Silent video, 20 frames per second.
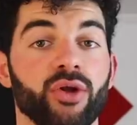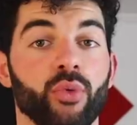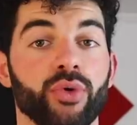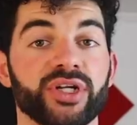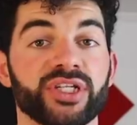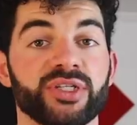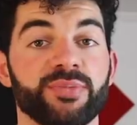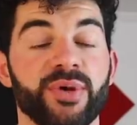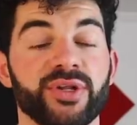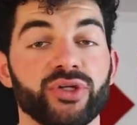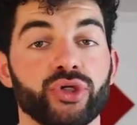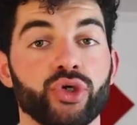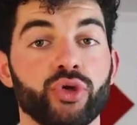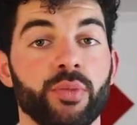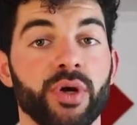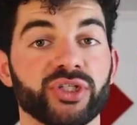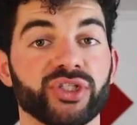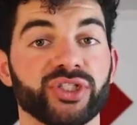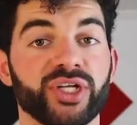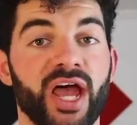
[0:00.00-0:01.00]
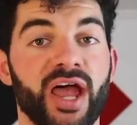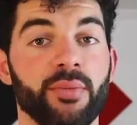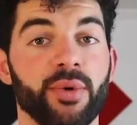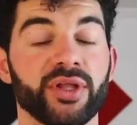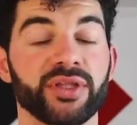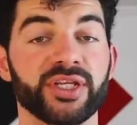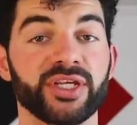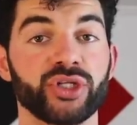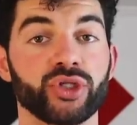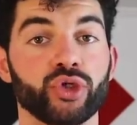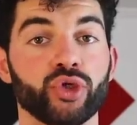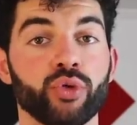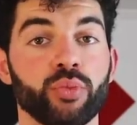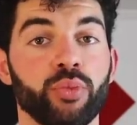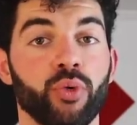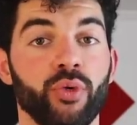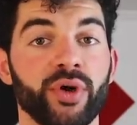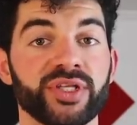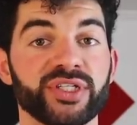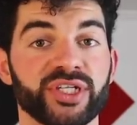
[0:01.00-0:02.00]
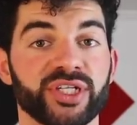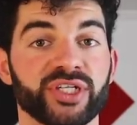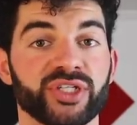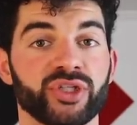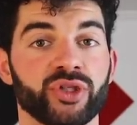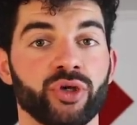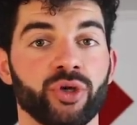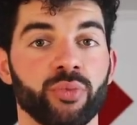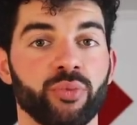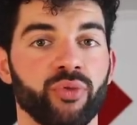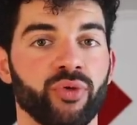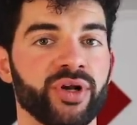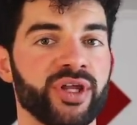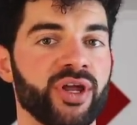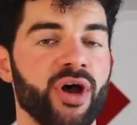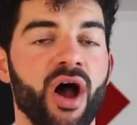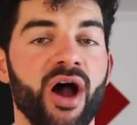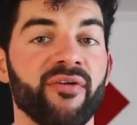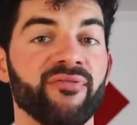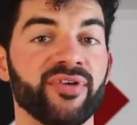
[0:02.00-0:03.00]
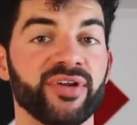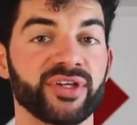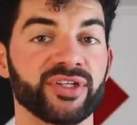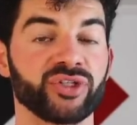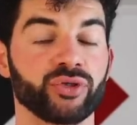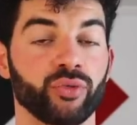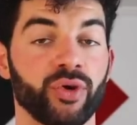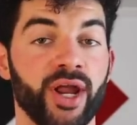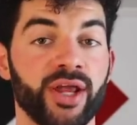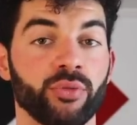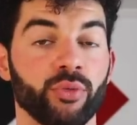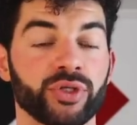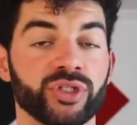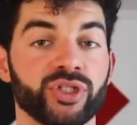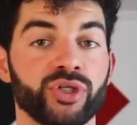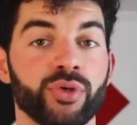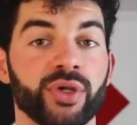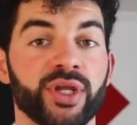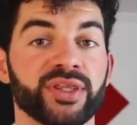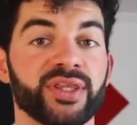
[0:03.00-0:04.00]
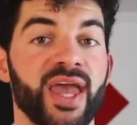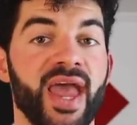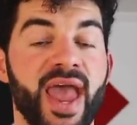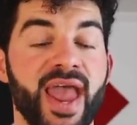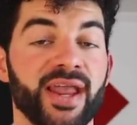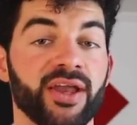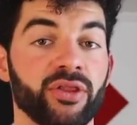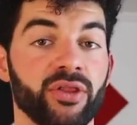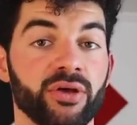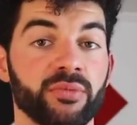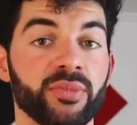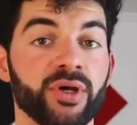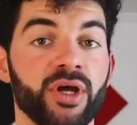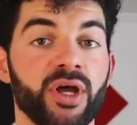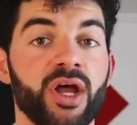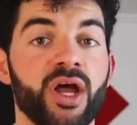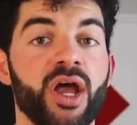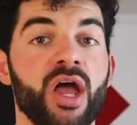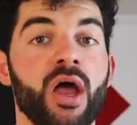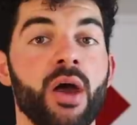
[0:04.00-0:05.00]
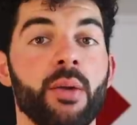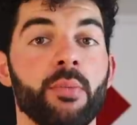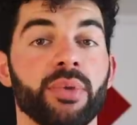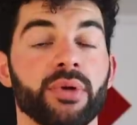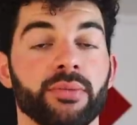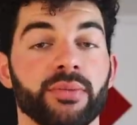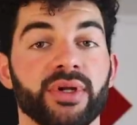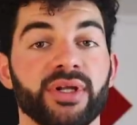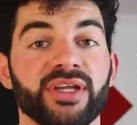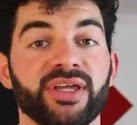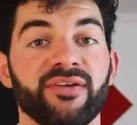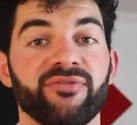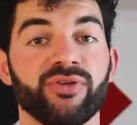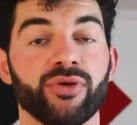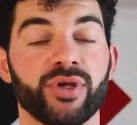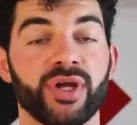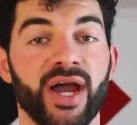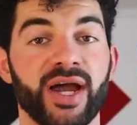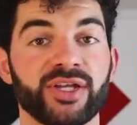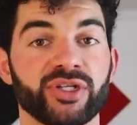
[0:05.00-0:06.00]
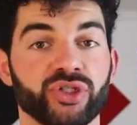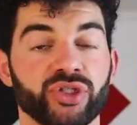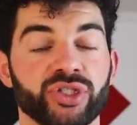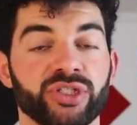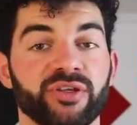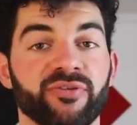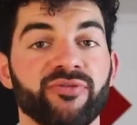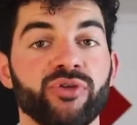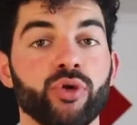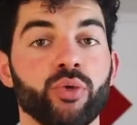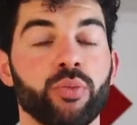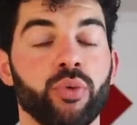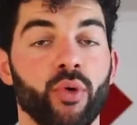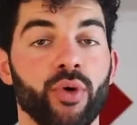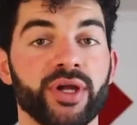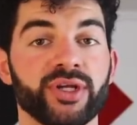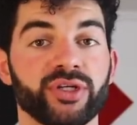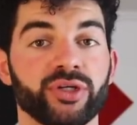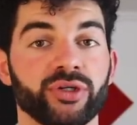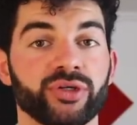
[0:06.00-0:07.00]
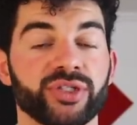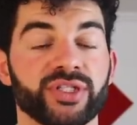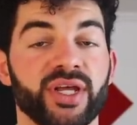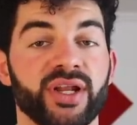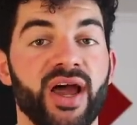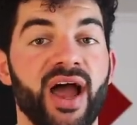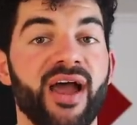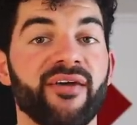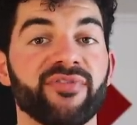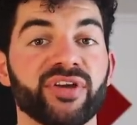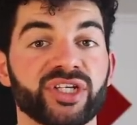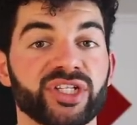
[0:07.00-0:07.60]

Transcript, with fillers: don't wanna spend too much time on these two points because they're pretty obvious, right? Once you get the hang of them, but I'm gonna give you guys just a few pointers that I've